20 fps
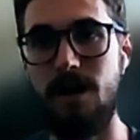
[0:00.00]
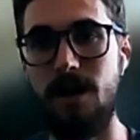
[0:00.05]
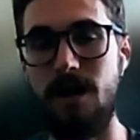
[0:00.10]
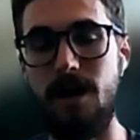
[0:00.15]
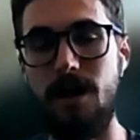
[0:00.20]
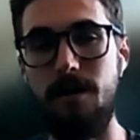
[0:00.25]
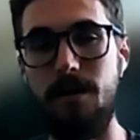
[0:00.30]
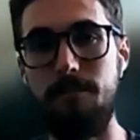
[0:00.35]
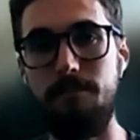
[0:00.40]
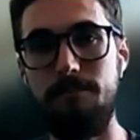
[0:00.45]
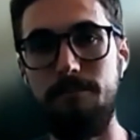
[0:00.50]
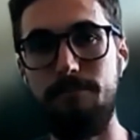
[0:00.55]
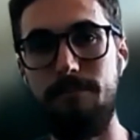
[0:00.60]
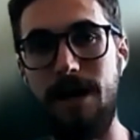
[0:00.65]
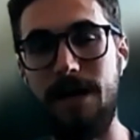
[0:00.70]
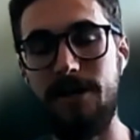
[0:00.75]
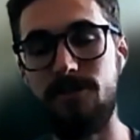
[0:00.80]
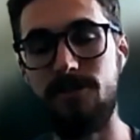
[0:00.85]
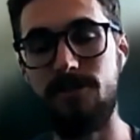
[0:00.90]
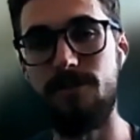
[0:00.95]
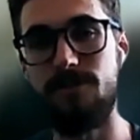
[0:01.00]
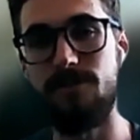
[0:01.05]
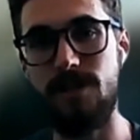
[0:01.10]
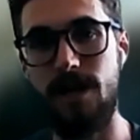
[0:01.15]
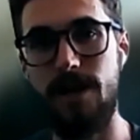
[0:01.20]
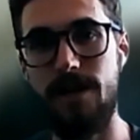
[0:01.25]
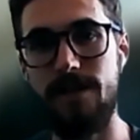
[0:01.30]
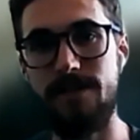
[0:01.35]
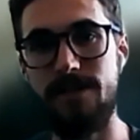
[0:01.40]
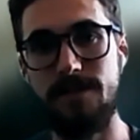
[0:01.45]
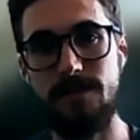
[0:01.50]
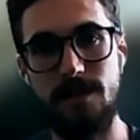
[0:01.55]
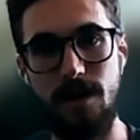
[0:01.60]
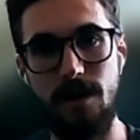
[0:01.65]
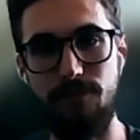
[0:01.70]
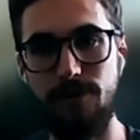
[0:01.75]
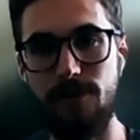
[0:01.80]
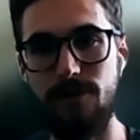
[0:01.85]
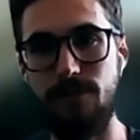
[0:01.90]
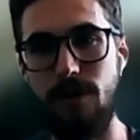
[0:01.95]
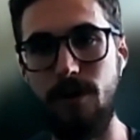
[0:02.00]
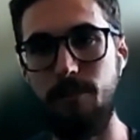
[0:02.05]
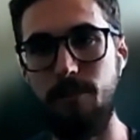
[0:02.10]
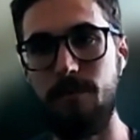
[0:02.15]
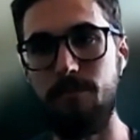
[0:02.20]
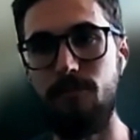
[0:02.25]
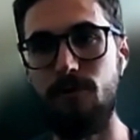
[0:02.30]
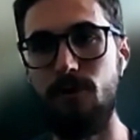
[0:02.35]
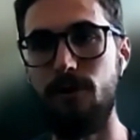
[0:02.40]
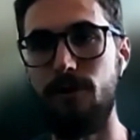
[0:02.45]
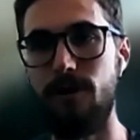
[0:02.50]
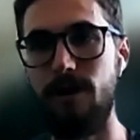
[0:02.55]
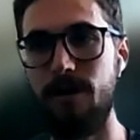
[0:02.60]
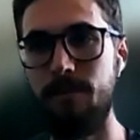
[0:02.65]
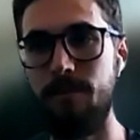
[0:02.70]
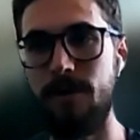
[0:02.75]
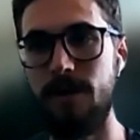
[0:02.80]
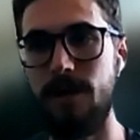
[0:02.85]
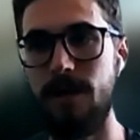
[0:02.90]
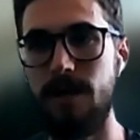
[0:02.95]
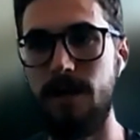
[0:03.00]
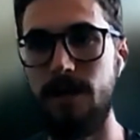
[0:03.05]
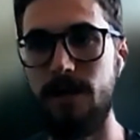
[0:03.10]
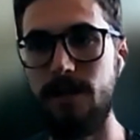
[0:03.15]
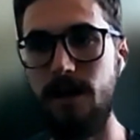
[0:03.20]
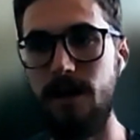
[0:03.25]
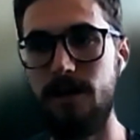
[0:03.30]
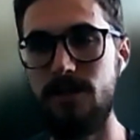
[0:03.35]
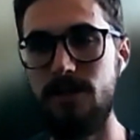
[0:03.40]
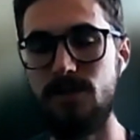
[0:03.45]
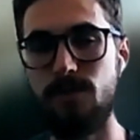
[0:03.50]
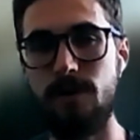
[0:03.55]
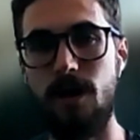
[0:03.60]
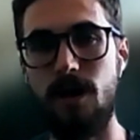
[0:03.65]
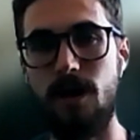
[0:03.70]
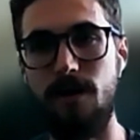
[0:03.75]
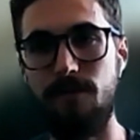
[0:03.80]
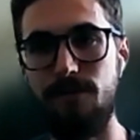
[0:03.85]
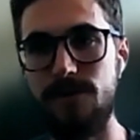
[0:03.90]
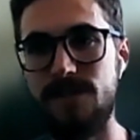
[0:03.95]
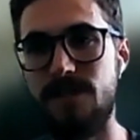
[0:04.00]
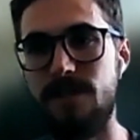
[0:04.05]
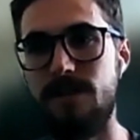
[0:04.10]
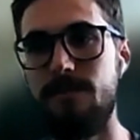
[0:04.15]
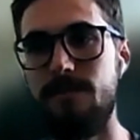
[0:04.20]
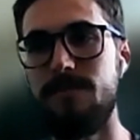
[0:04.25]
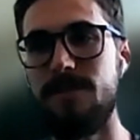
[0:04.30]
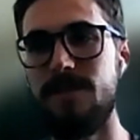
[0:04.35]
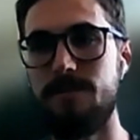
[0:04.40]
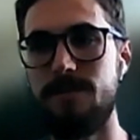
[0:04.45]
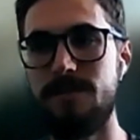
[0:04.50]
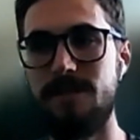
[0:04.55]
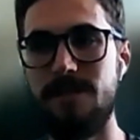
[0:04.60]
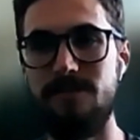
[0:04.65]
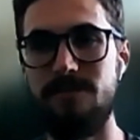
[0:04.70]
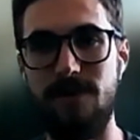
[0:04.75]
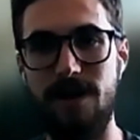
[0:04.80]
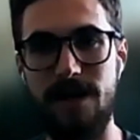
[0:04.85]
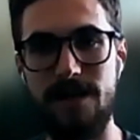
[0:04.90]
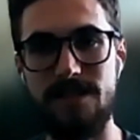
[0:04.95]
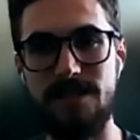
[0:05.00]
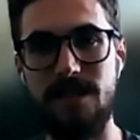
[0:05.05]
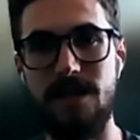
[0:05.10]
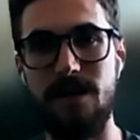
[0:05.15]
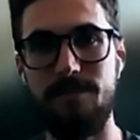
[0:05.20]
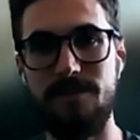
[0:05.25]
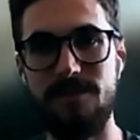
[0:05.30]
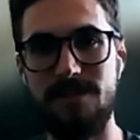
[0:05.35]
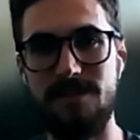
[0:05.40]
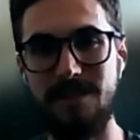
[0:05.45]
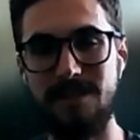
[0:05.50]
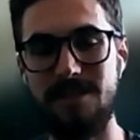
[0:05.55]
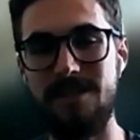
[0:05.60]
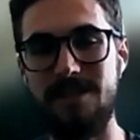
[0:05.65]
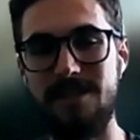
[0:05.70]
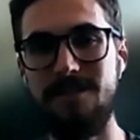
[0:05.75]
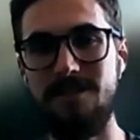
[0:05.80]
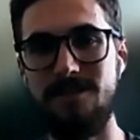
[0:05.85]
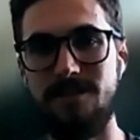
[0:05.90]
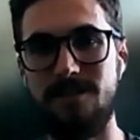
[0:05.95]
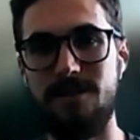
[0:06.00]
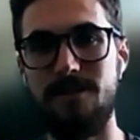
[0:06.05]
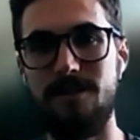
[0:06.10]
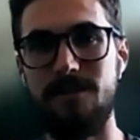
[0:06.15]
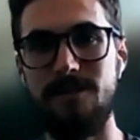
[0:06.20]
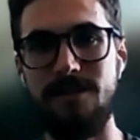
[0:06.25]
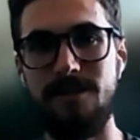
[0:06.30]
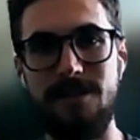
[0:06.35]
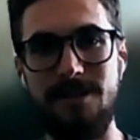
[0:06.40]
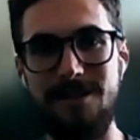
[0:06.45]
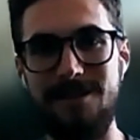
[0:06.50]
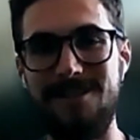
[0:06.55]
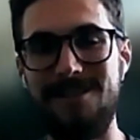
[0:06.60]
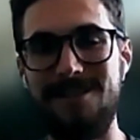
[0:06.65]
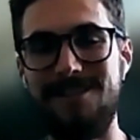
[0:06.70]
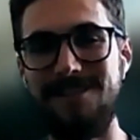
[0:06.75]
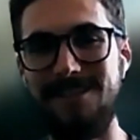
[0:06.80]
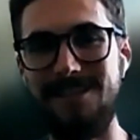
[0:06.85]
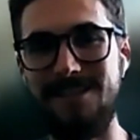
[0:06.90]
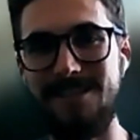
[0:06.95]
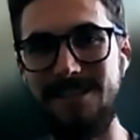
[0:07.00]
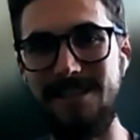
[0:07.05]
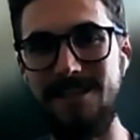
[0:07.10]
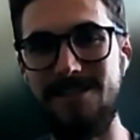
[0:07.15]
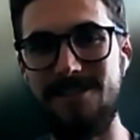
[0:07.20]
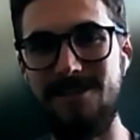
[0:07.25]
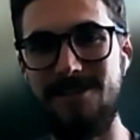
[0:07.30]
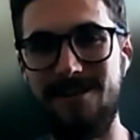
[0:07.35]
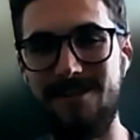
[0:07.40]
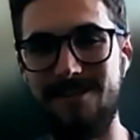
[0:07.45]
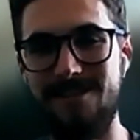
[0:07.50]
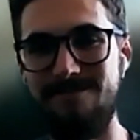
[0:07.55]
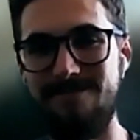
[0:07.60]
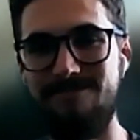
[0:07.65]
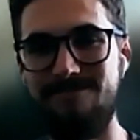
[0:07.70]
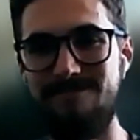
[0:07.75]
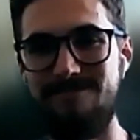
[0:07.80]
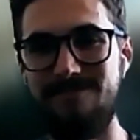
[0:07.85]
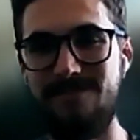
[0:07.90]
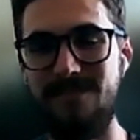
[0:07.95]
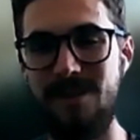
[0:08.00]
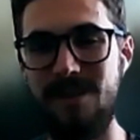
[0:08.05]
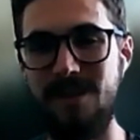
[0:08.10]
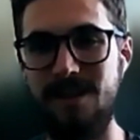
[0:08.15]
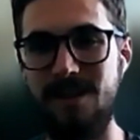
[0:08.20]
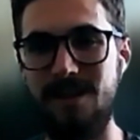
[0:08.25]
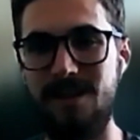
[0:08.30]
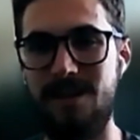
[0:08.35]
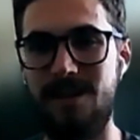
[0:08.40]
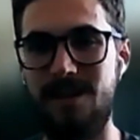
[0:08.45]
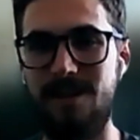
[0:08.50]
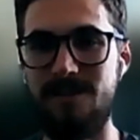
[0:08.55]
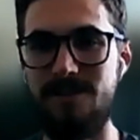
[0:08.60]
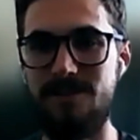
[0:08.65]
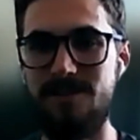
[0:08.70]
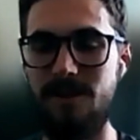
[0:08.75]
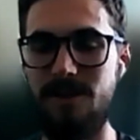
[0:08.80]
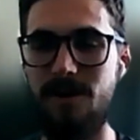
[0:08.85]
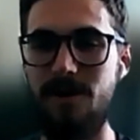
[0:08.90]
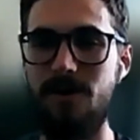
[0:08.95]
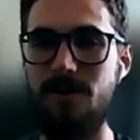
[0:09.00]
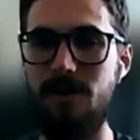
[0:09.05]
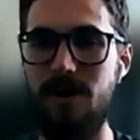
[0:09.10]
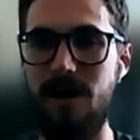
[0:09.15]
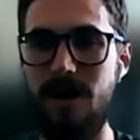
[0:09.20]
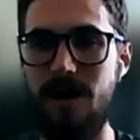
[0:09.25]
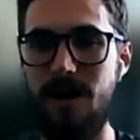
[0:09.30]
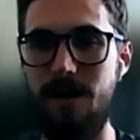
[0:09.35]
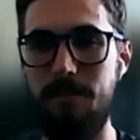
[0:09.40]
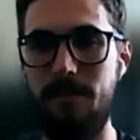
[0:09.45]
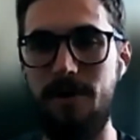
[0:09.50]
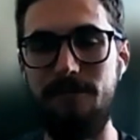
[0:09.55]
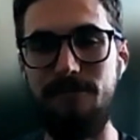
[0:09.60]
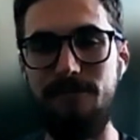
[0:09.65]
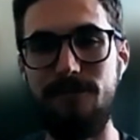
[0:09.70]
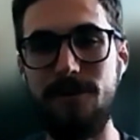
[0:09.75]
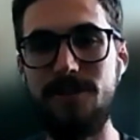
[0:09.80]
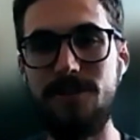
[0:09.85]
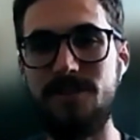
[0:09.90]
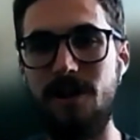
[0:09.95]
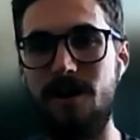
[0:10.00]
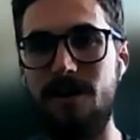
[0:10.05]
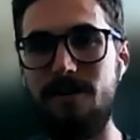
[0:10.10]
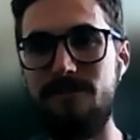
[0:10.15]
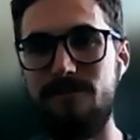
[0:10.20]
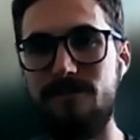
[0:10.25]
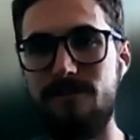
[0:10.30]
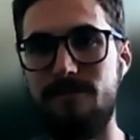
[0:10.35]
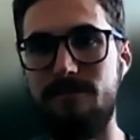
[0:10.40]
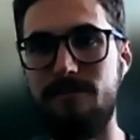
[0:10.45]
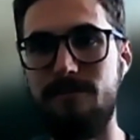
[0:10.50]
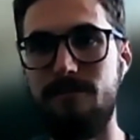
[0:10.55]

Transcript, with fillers: uh, Bachelor of Science and Software Development program. And I just want to offer some tips and advice to help you succeed. So let's get started. So um, first off,